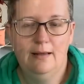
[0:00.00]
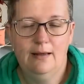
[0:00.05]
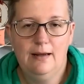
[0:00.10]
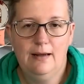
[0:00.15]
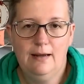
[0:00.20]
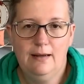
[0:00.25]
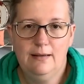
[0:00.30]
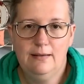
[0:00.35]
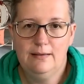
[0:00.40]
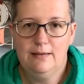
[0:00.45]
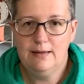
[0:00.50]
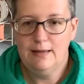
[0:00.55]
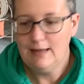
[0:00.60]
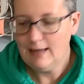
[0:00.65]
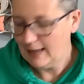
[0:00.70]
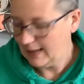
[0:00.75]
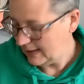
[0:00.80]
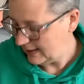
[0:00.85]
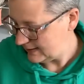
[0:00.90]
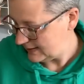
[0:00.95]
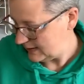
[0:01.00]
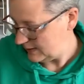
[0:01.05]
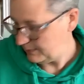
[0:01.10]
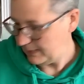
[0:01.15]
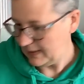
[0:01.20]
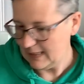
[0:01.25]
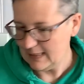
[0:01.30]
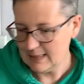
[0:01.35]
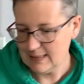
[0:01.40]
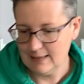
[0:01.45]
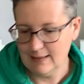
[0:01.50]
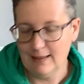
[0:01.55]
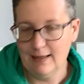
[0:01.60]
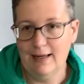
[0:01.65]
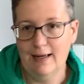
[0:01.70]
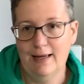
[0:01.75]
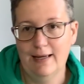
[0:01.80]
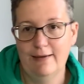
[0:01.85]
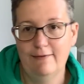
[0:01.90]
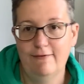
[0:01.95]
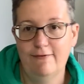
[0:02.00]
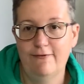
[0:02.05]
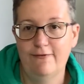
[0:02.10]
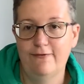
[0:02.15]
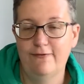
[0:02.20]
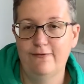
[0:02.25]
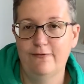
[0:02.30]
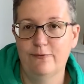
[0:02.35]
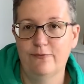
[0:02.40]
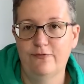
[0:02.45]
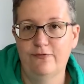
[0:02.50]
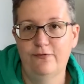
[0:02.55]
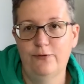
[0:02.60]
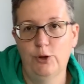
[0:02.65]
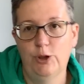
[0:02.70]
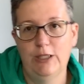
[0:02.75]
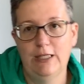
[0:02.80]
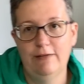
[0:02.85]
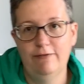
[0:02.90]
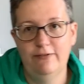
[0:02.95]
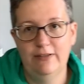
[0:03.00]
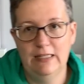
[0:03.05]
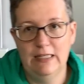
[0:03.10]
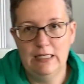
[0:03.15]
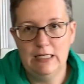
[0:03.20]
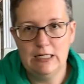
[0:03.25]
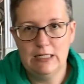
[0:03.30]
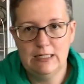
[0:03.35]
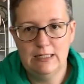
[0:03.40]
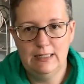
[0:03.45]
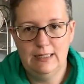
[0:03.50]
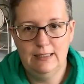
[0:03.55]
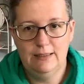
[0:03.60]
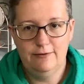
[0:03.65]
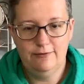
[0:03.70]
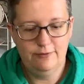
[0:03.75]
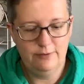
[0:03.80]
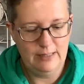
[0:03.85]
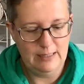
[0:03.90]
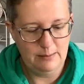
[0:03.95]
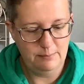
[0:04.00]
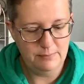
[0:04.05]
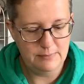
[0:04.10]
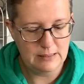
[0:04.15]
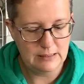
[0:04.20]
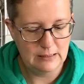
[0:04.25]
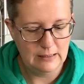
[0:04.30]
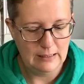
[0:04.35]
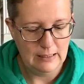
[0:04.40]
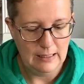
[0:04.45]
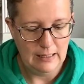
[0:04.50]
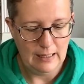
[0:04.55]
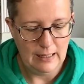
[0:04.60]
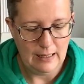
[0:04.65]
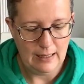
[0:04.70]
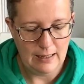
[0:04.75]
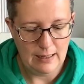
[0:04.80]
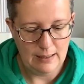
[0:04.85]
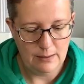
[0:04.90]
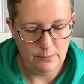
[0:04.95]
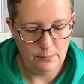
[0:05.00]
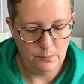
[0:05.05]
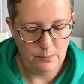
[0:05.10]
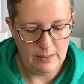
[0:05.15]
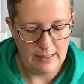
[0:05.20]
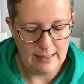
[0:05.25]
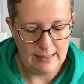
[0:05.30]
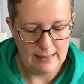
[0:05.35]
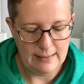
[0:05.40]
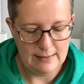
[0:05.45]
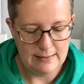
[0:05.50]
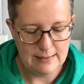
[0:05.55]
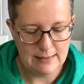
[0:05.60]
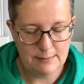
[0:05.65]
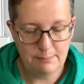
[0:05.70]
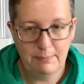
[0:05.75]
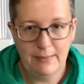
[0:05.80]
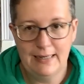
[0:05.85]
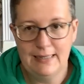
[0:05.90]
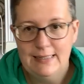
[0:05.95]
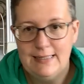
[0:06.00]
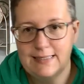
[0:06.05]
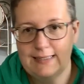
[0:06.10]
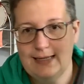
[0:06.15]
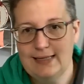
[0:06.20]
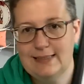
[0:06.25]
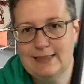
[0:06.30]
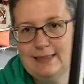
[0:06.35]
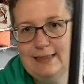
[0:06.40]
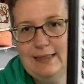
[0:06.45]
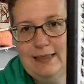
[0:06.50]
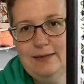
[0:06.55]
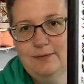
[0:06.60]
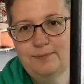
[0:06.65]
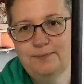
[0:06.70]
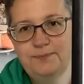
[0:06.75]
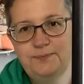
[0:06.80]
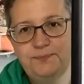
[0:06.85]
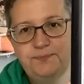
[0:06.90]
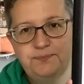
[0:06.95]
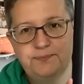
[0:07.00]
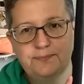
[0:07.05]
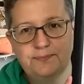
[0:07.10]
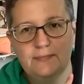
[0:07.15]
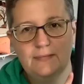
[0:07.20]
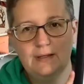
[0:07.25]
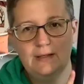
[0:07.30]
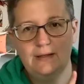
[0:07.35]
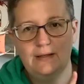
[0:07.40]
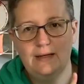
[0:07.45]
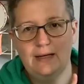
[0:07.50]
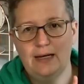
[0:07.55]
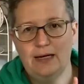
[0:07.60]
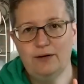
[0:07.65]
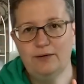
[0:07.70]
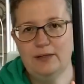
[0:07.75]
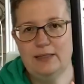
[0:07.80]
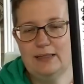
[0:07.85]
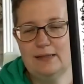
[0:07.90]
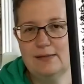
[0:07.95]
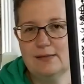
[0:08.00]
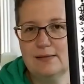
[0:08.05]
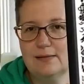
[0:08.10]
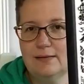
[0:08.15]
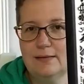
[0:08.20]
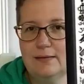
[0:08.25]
And the last piece that I fully finished and framed is My Necessity. And here it is.